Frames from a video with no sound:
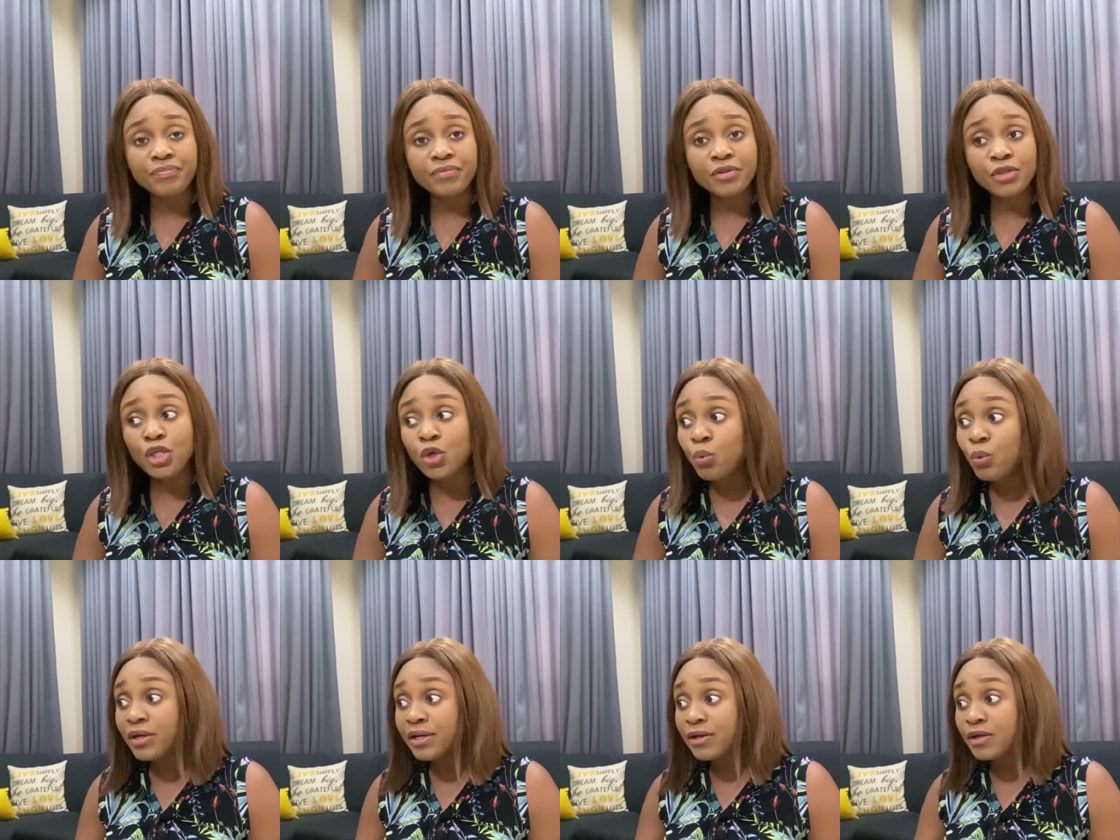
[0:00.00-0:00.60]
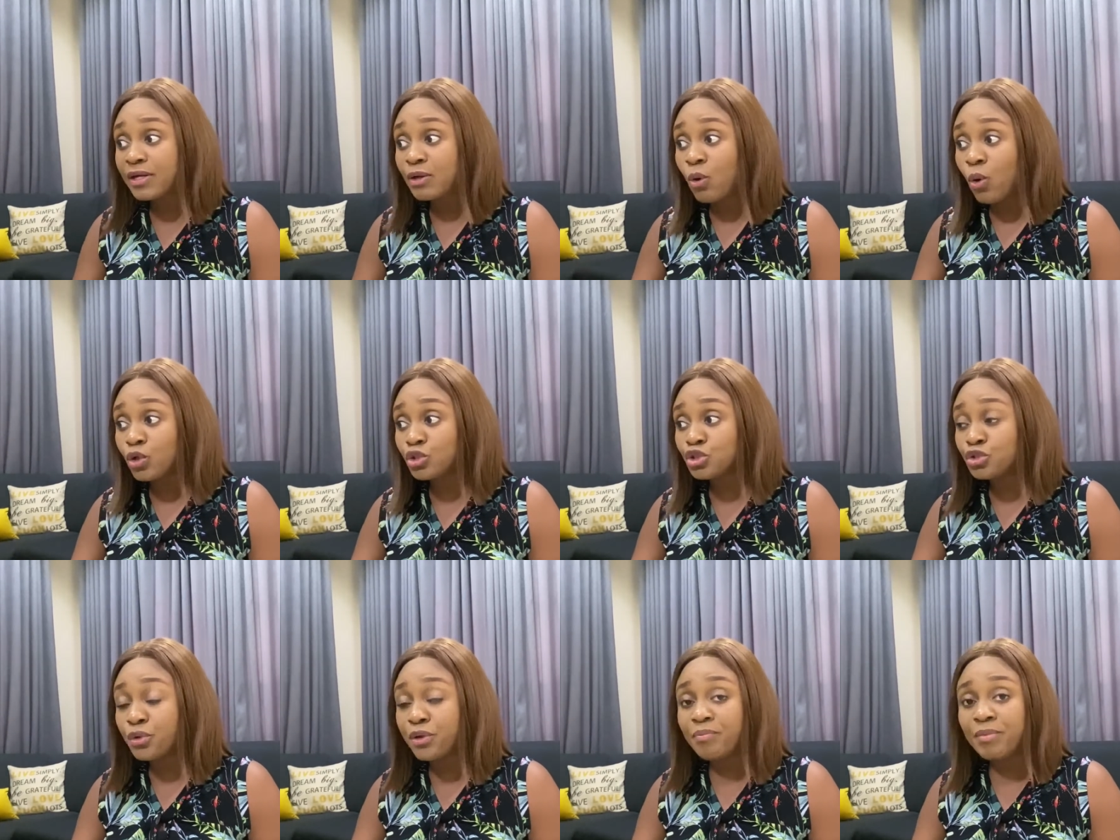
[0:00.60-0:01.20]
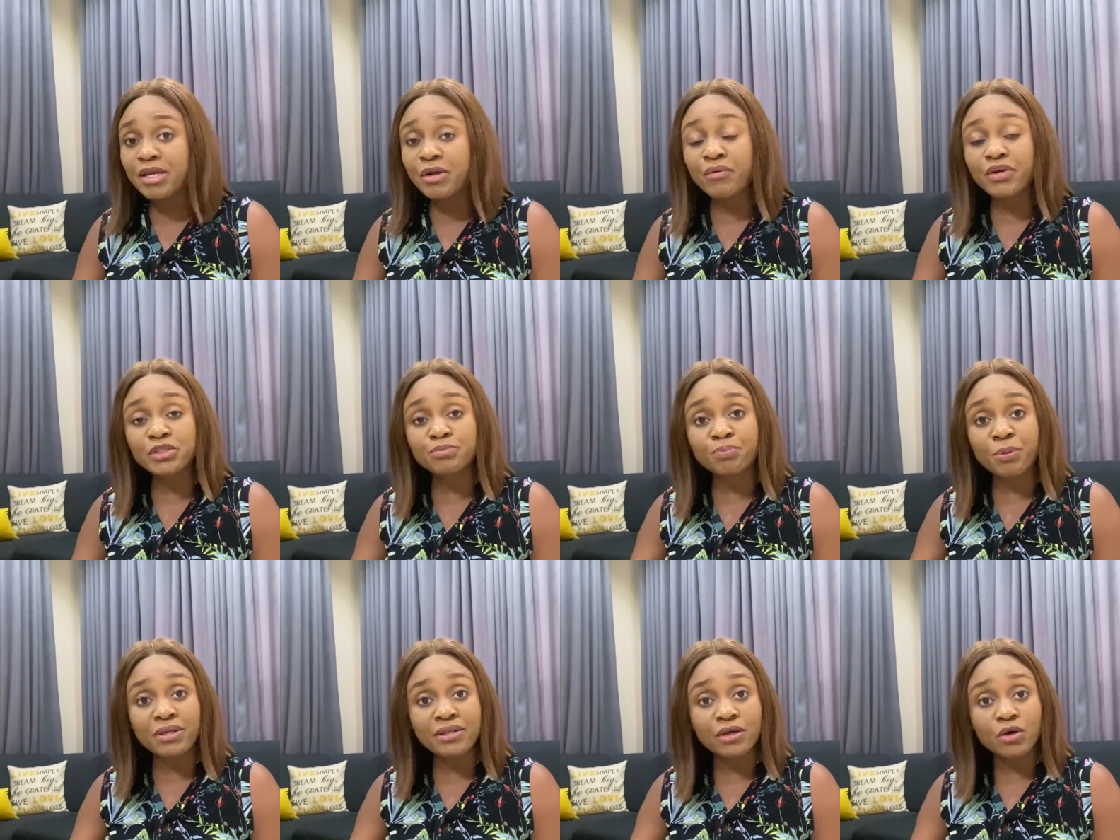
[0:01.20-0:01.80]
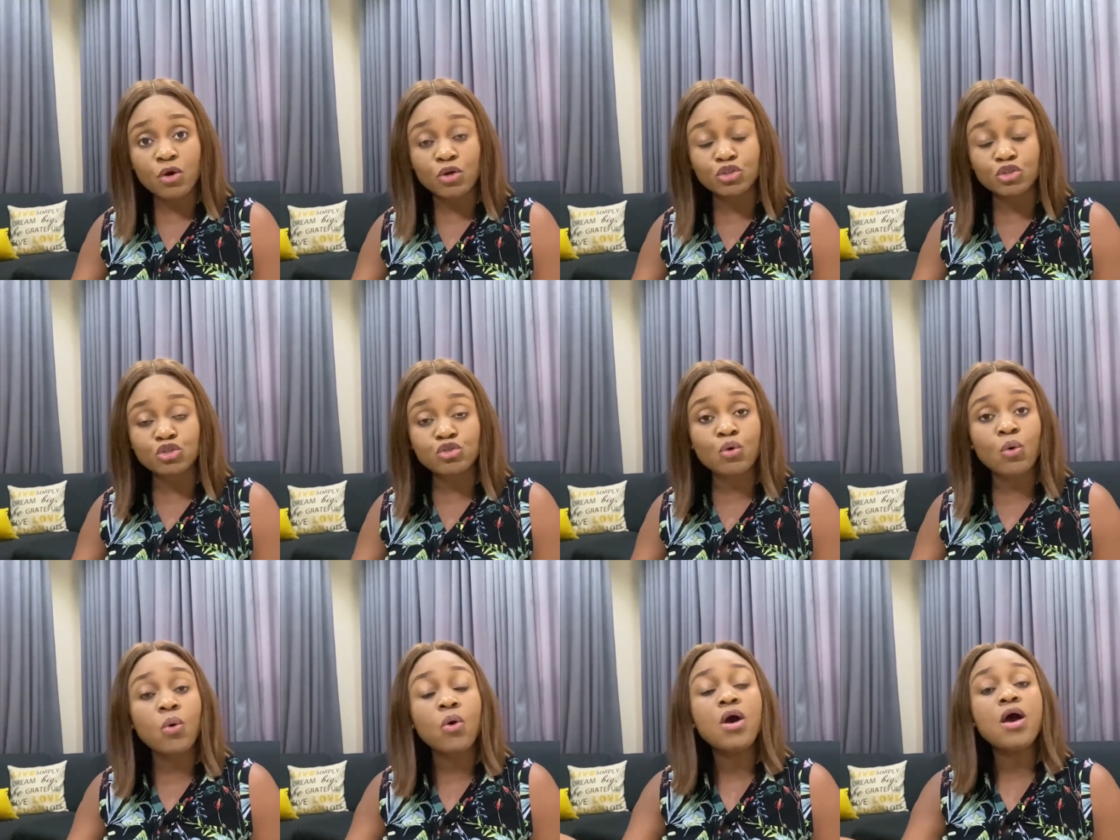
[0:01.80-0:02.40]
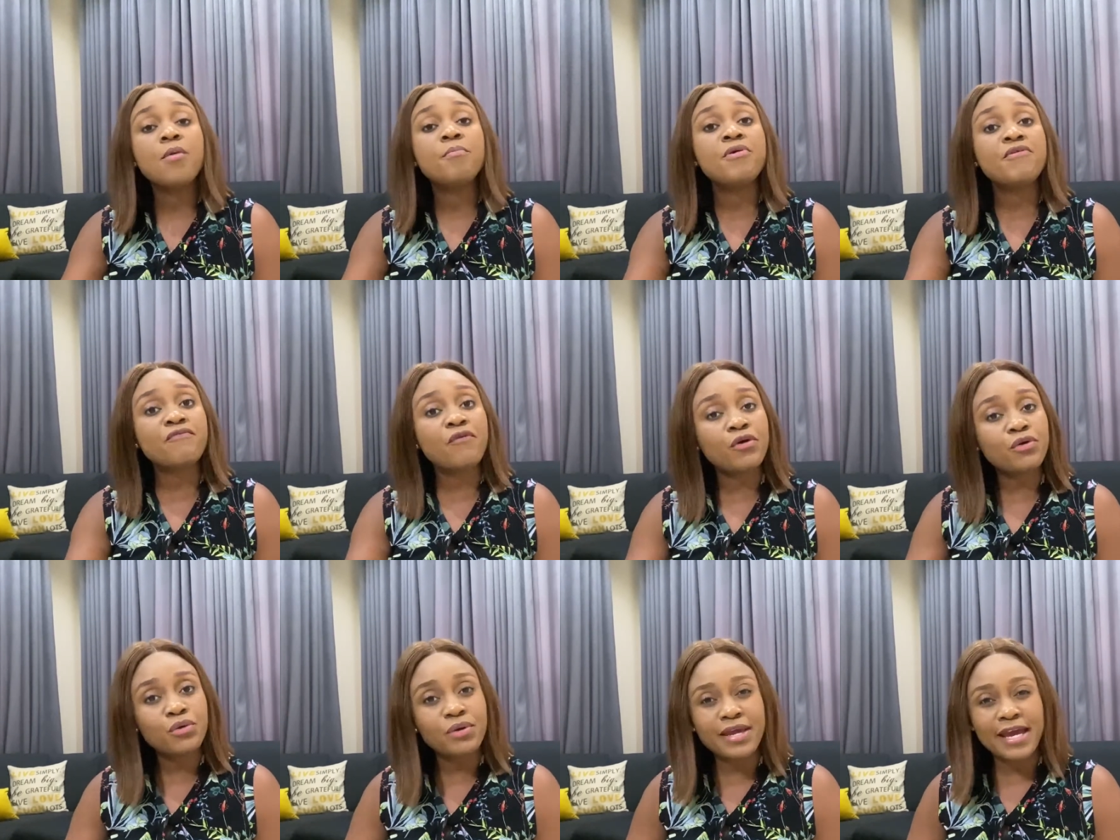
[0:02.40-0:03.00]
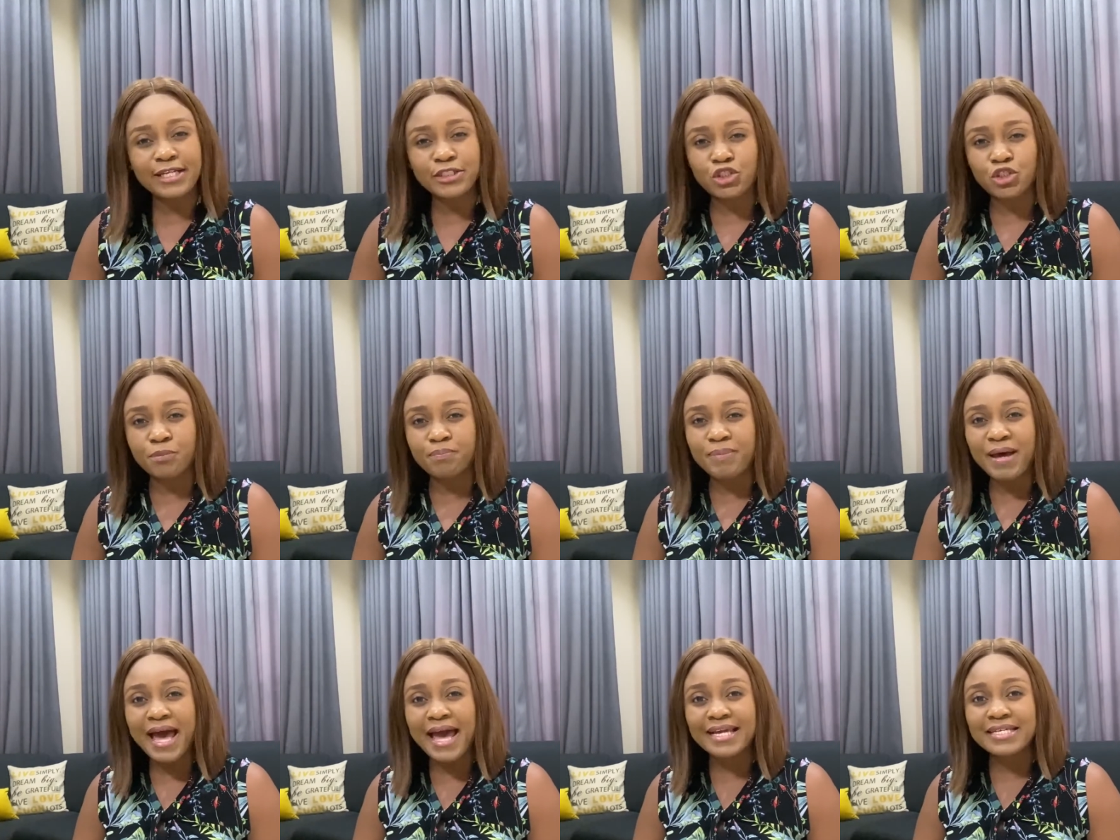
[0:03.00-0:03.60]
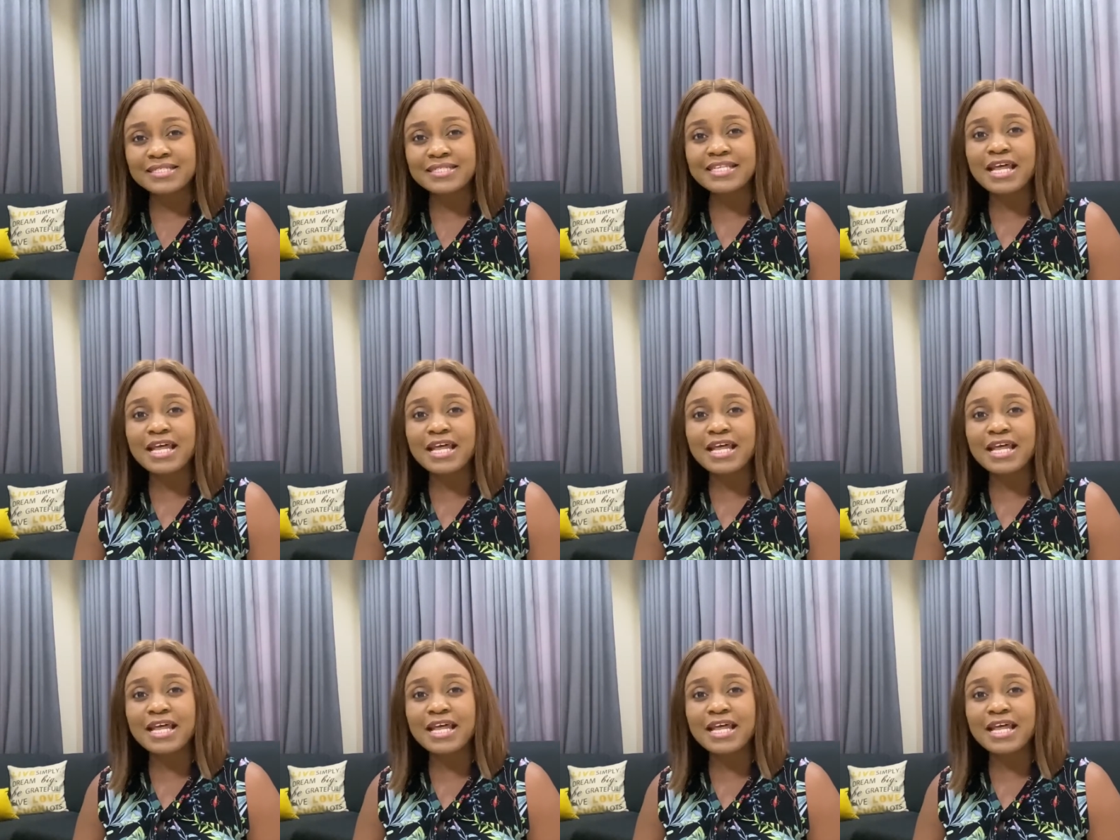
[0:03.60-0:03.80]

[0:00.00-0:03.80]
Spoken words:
You would go through immigration border control before you get your bags.